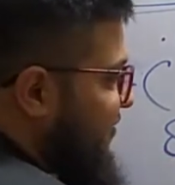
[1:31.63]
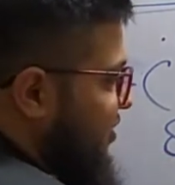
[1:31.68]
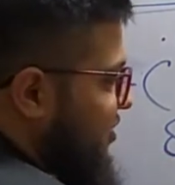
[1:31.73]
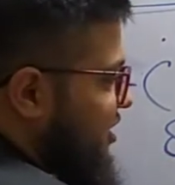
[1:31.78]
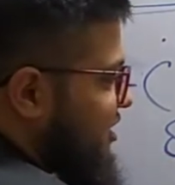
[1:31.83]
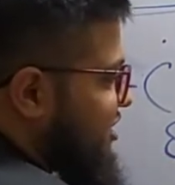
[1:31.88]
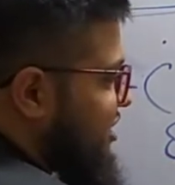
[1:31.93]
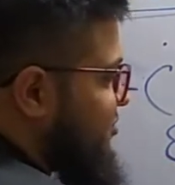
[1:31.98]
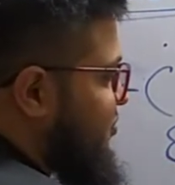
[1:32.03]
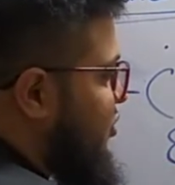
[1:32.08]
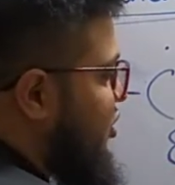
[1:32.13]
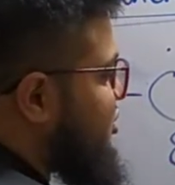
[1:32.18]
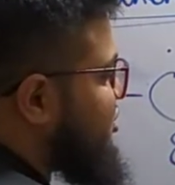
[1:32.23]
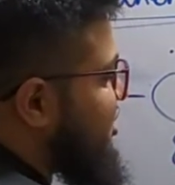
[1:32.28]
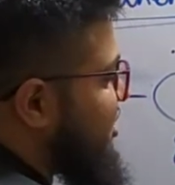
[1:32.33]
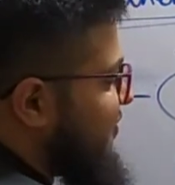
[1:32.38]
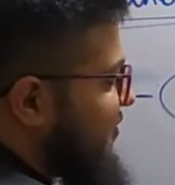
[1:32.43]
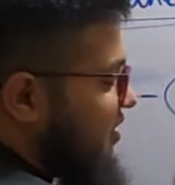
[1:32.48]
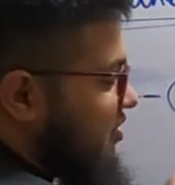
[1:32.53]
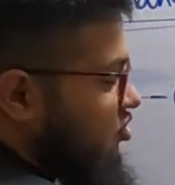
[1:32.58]
and this is
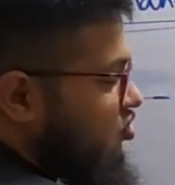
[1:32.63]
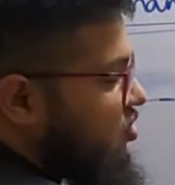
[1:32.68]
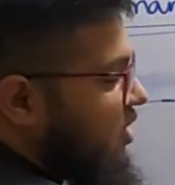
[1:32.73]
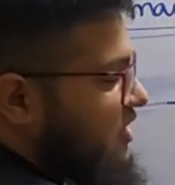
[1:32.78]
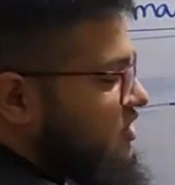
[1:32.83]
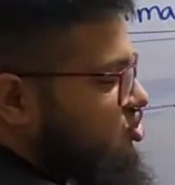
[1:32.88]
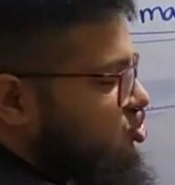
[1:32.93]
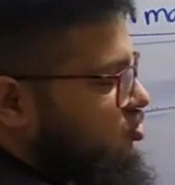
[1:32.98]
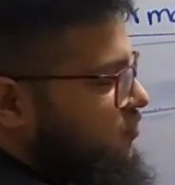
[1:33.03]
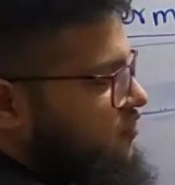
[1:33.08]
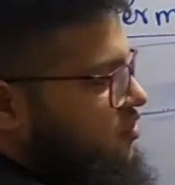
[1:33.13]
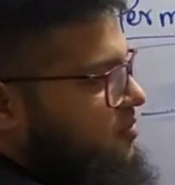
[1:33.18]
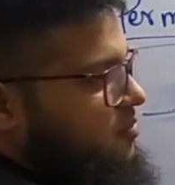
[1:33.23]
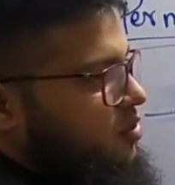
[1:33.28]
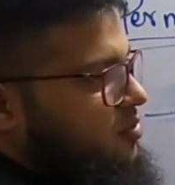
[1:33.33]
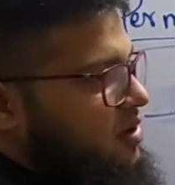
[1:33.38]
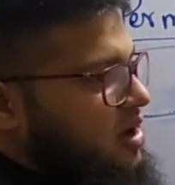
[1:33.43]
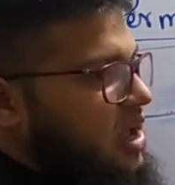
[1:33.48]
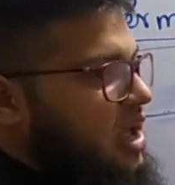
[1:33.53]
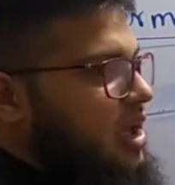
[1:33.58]
positive, and you guys know from your
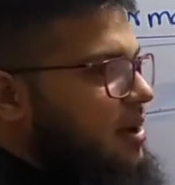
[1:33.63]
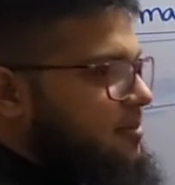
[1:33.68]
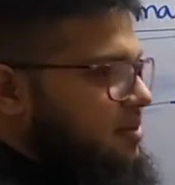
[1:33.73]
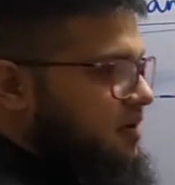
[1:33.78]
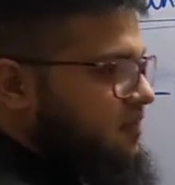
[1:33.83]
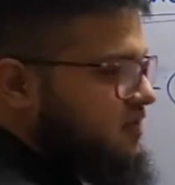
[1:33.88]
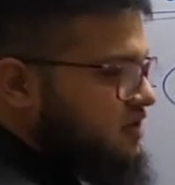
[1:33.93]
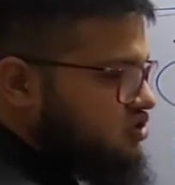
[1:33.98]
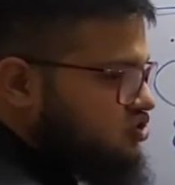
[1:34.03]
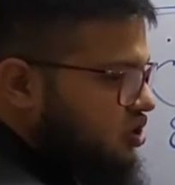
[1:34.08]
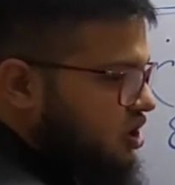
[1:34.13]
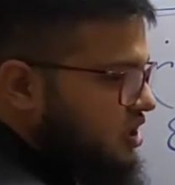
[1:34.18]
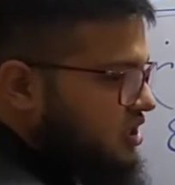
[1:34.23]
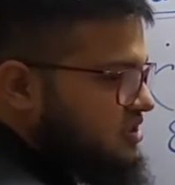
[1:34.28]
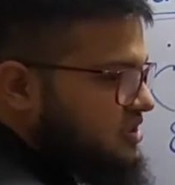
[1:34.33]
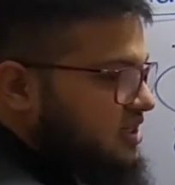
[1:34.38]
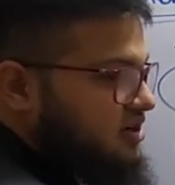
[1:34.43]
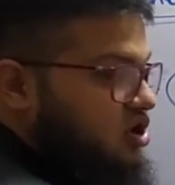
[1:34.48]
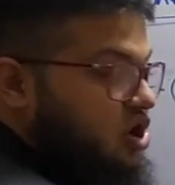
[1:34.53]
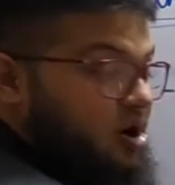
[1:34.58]
previous knowledge
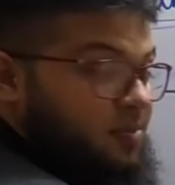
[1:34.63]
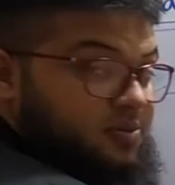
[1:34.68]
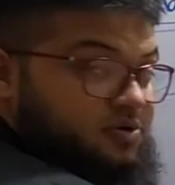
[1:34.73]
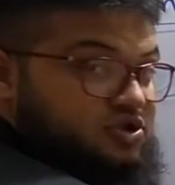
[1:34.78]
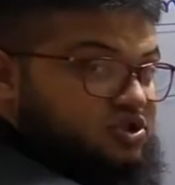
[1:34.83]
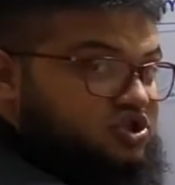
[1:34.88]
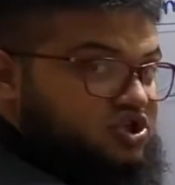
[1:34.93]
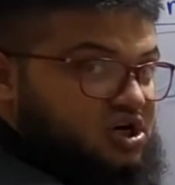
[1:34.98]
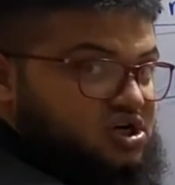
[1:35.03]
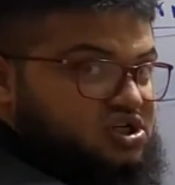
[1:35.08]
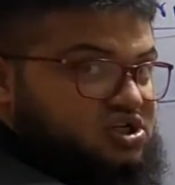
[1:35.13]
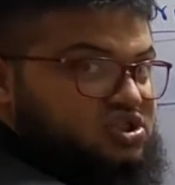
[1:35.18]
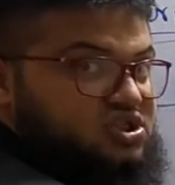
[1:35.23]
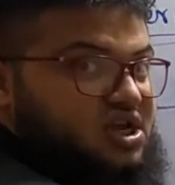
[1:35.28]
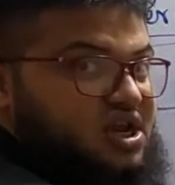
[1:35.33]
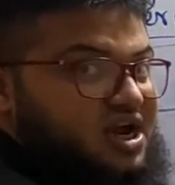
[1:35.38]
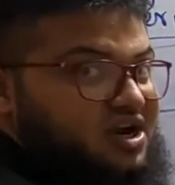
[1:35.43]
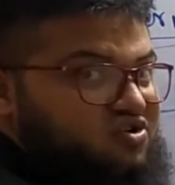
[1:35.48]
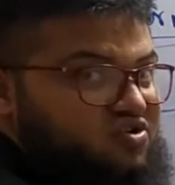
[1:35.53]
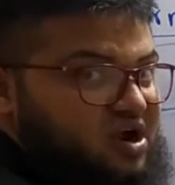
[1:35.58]
that opposite charges,
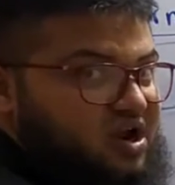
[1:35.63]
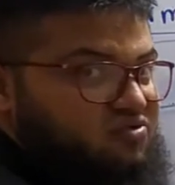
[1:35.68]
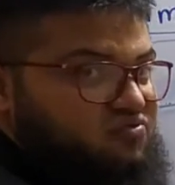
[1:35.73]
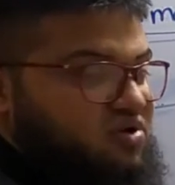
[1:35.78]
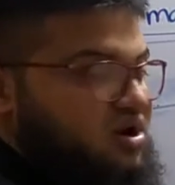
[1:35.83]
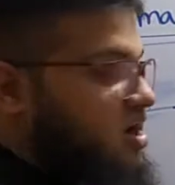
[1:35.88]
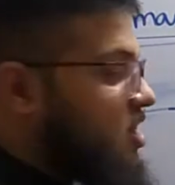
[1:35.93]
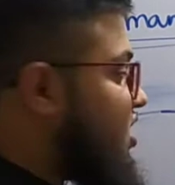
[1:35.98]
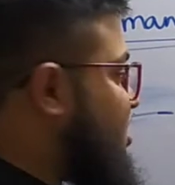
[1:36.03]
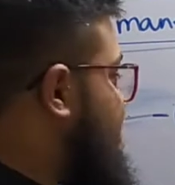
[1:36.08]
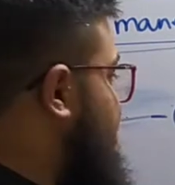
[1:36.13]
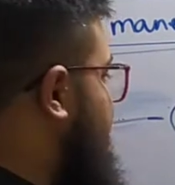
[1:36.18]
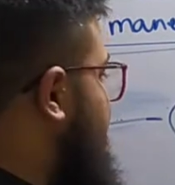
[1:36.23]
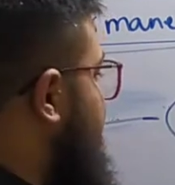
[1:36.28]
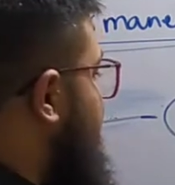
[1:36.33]
they'll attract one another.